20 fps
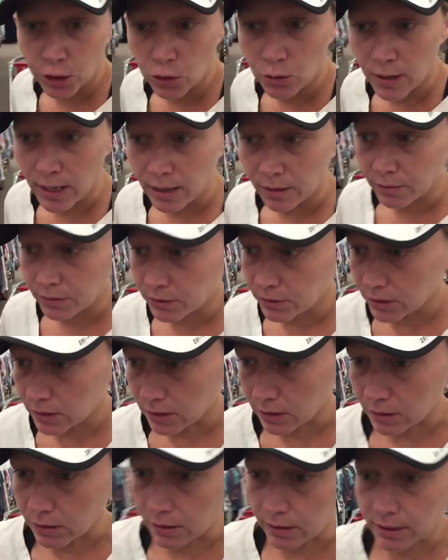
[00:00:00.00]
2 hours
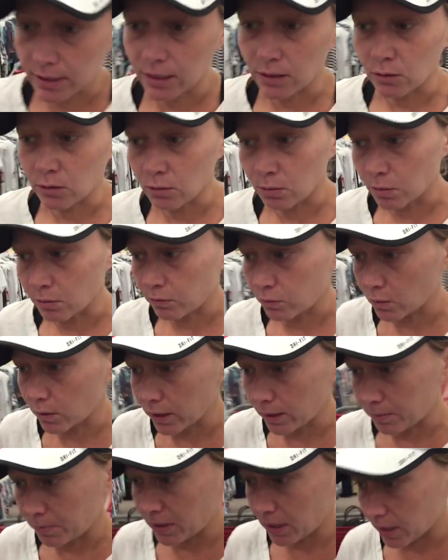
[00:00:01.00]
to kill before
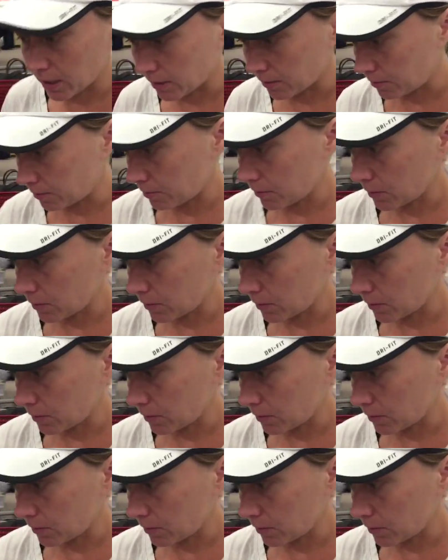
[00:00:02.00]
I pick up